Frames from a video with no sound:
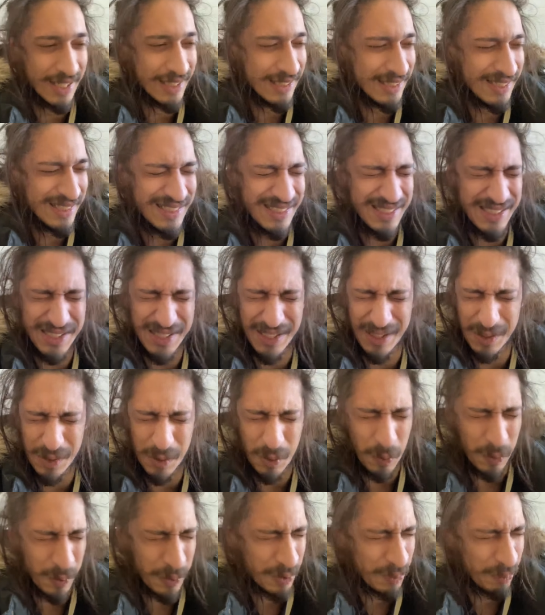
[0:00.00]
And he's just a
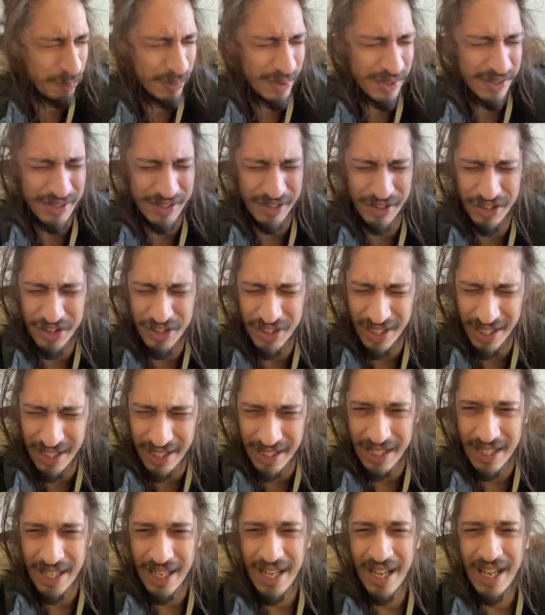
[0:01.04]
total piece of shit.